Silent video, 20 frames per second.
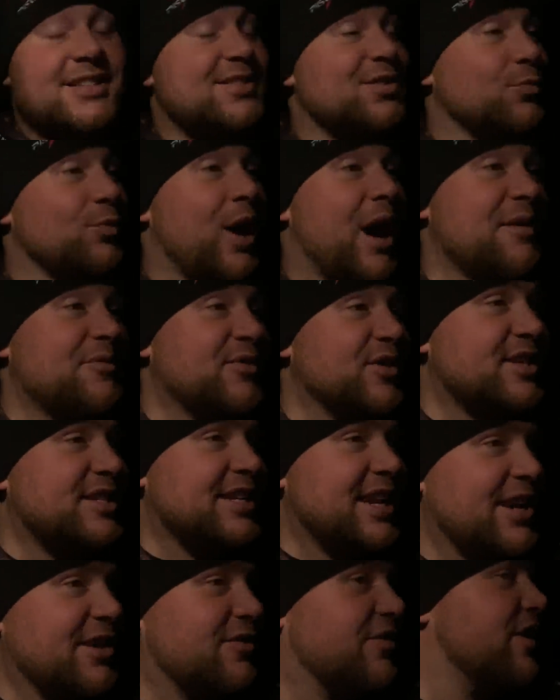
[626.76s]
a wrap for
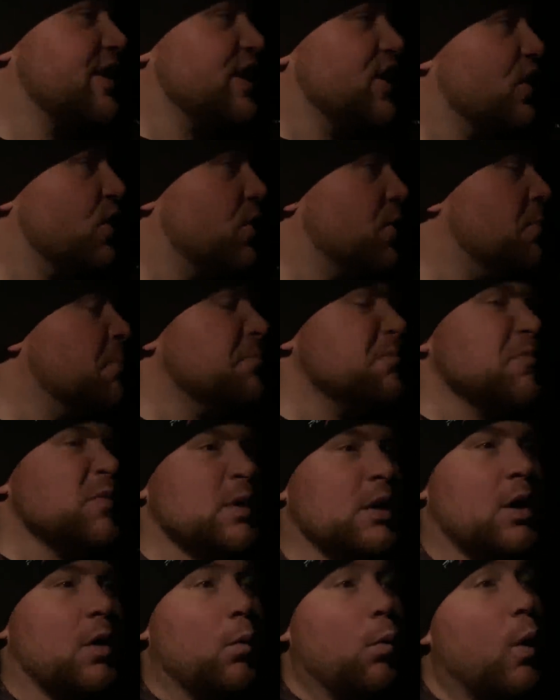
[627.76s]
today's video.
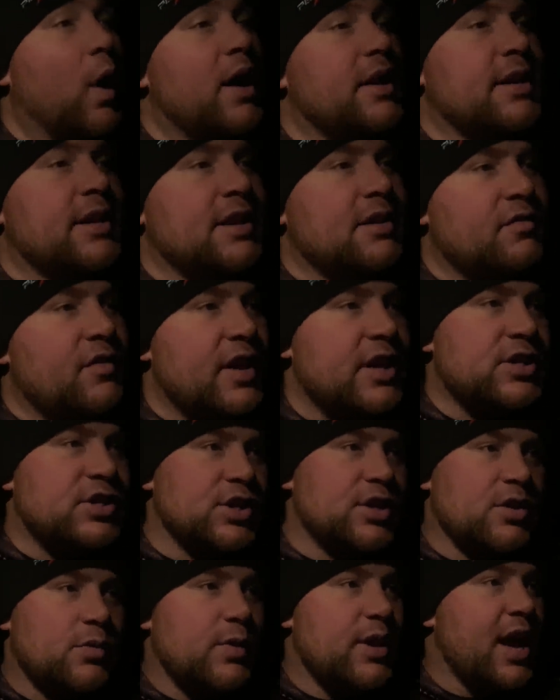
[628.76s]
What an adventure
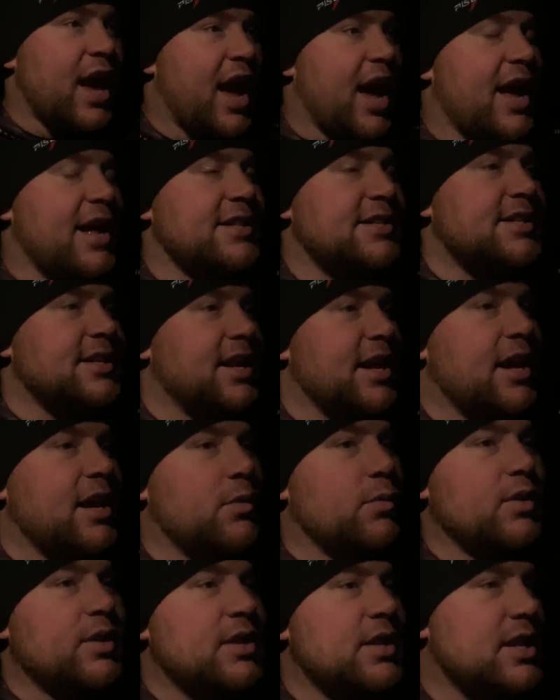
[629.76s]
that we had today
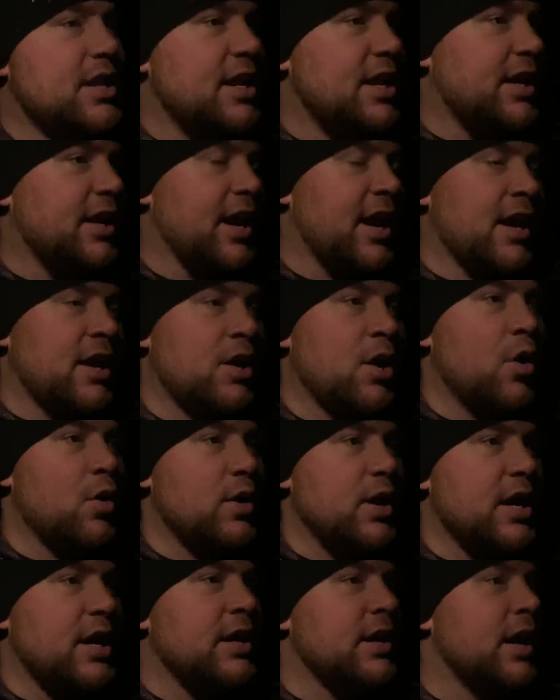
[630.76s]
with Nick and
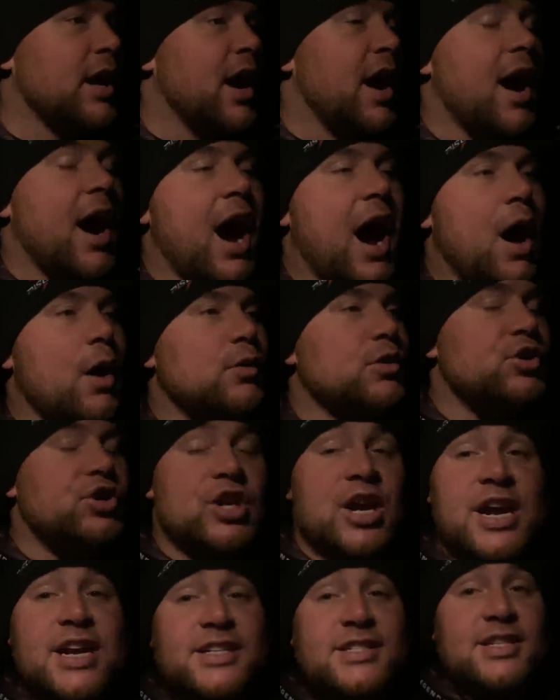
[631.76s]
Cody out
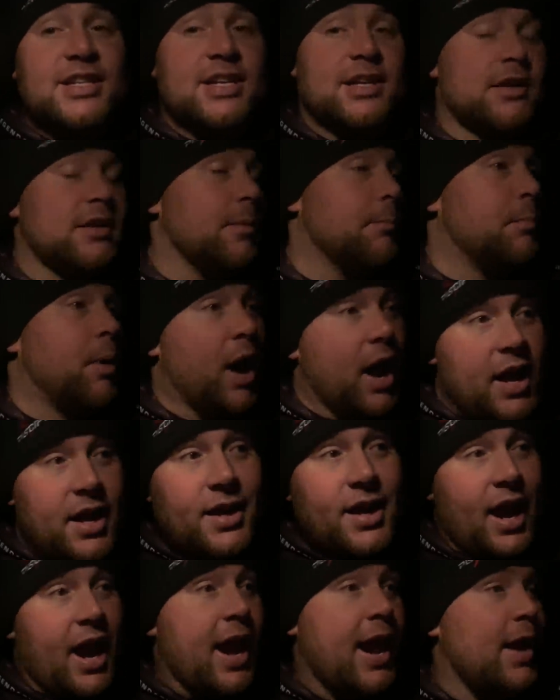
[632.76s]
chasing pike
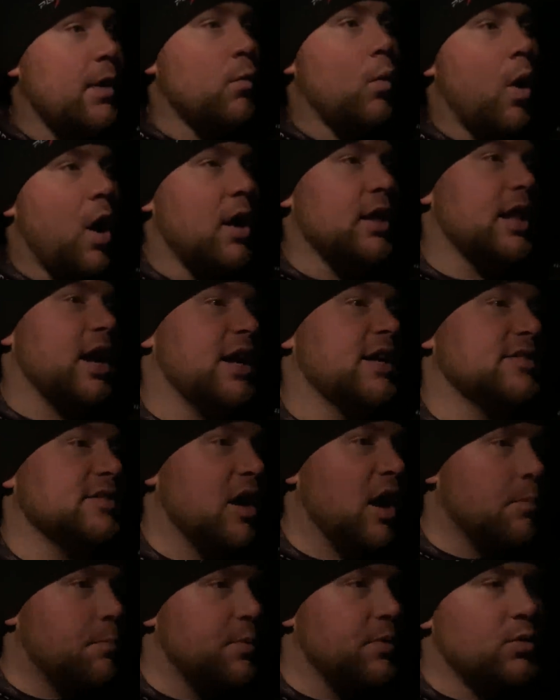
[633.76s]
and walleyes
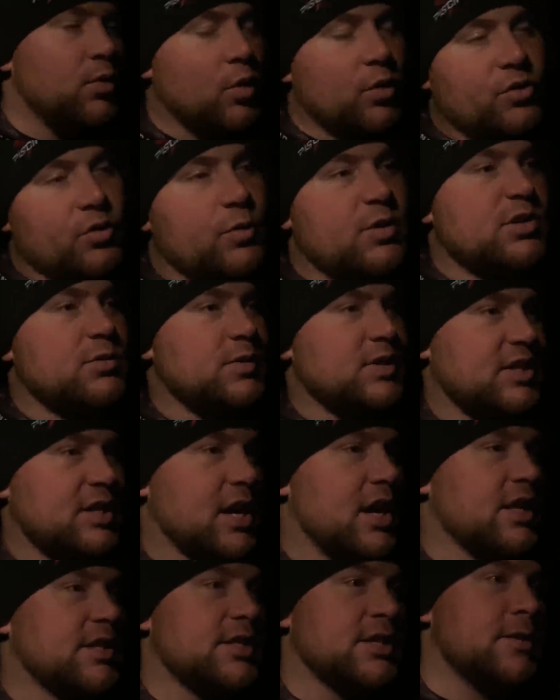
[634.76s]
up in the north woods of
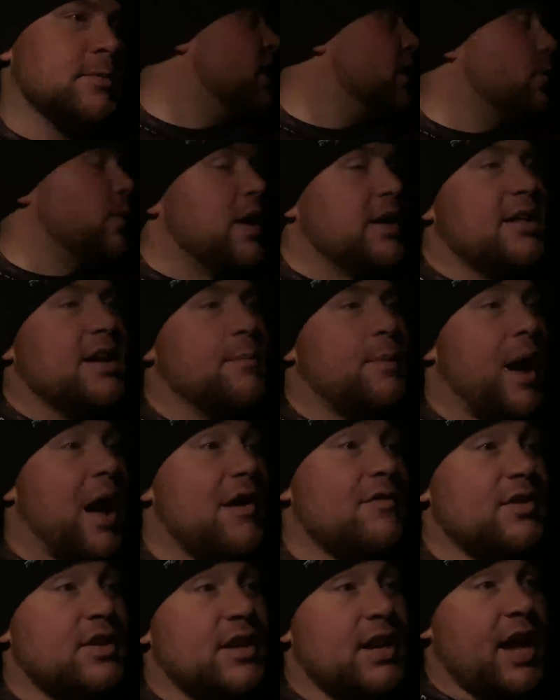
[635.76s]
Wisconsin. We ended up
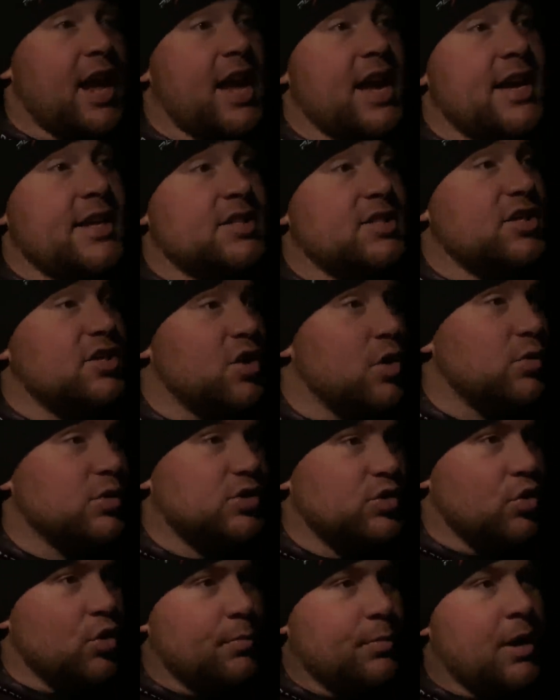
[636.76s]
having a
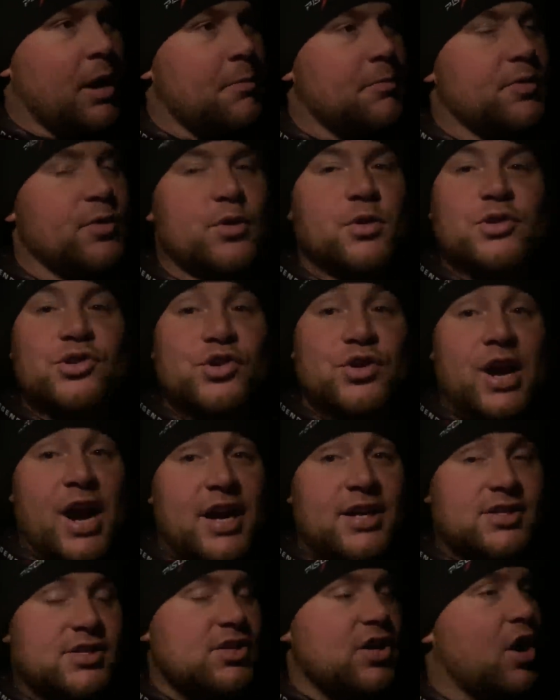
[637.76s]
snowstorm come through as you
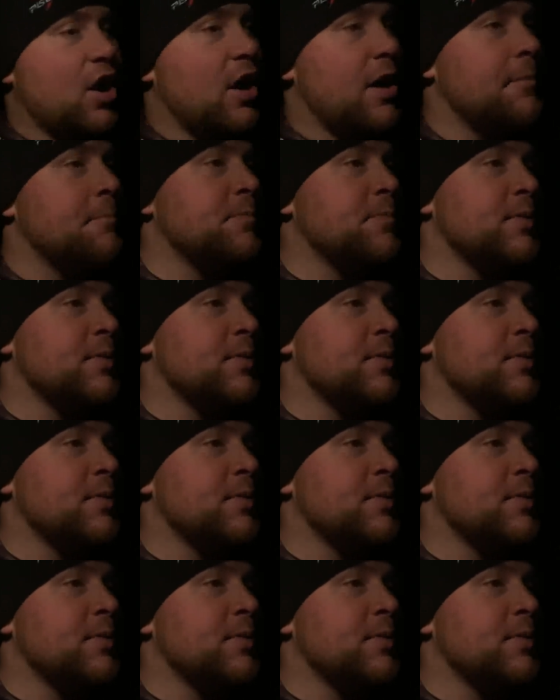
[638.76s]
guys saw.